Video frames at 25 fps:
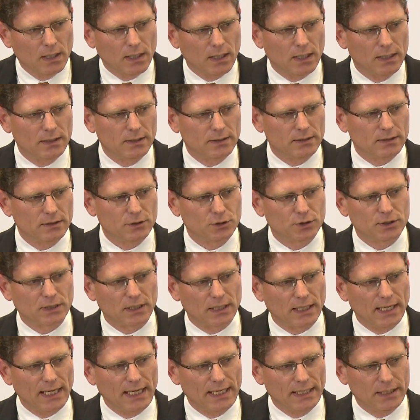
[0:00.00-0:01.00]
in the
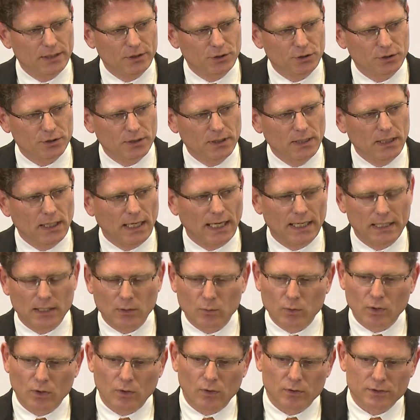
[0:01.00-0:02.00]
digital age. And I
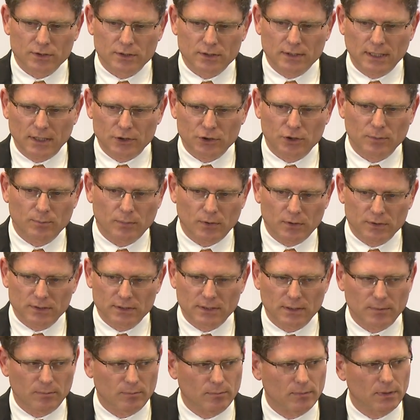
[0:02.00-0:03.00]
will also touch upon
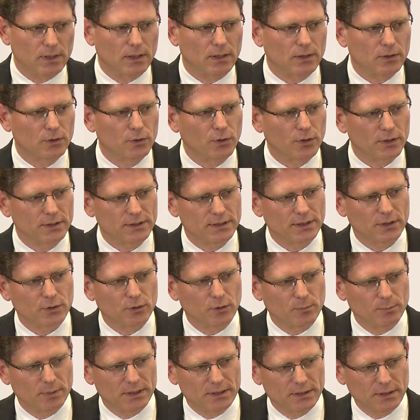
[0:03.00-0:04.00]
some uh, currency
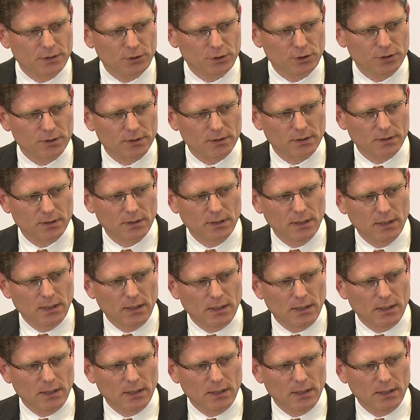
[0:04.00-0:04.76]
competition,